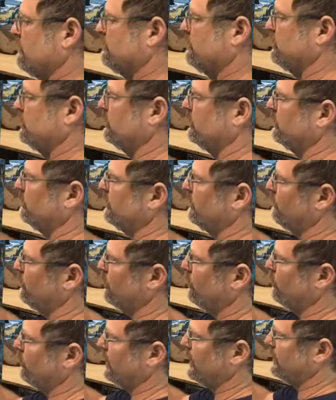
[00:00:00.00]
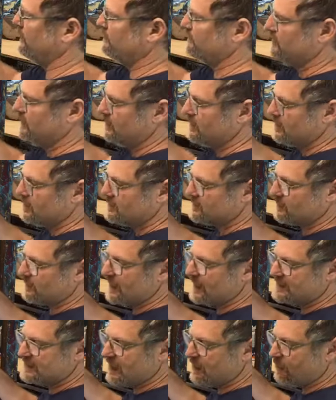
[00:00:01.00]
Put a little bit more white. So
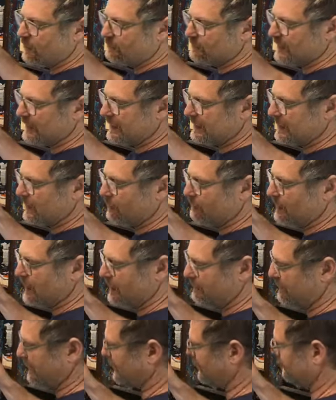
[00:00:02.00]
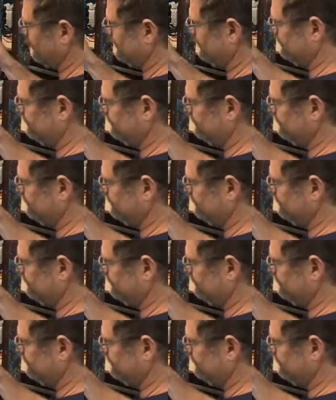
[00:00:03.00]
that's how I'm laying out my palette.